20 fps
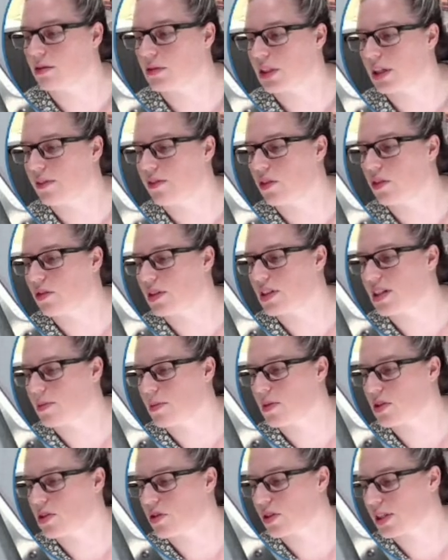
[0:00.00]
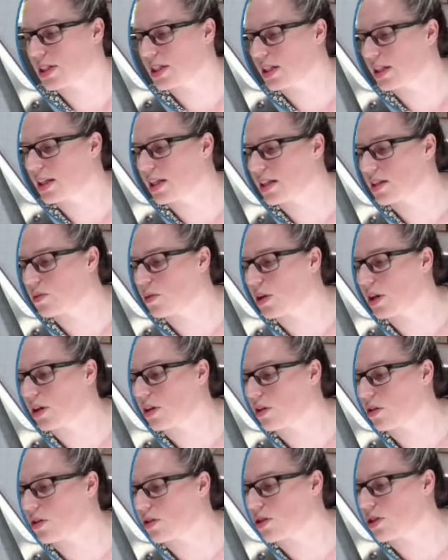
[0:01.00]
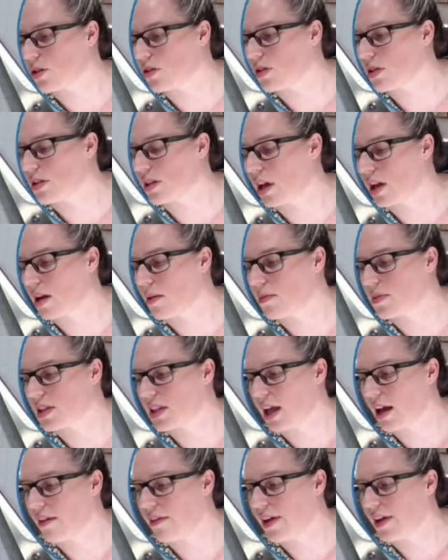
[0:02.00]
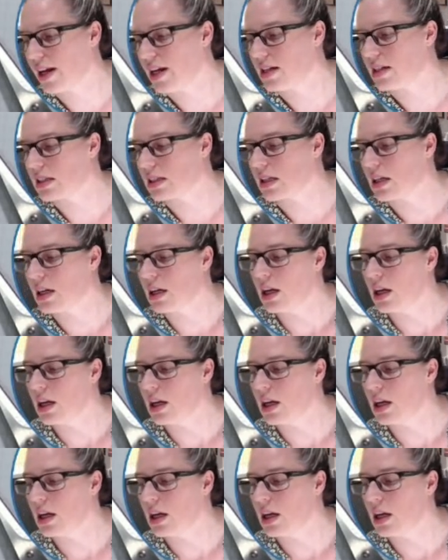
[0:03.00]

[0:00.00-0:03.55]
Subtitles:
If you're a demonstrator, that's what it costs you to sign up to that event.